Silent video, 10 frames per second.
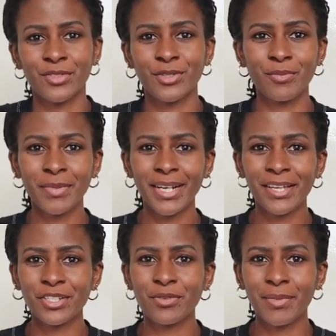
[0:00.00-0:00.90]
Don't be
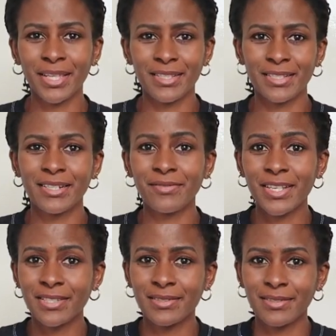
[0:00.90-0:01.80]
lied to by
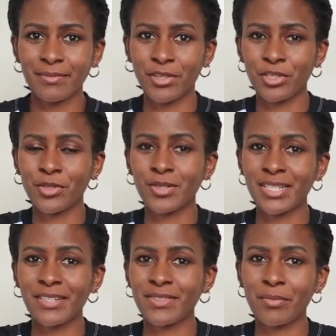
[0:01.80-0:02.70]
the short
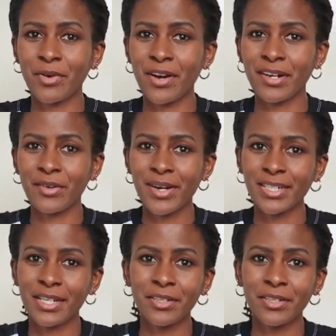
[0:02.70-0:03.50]
sleeves I'm wearing right now.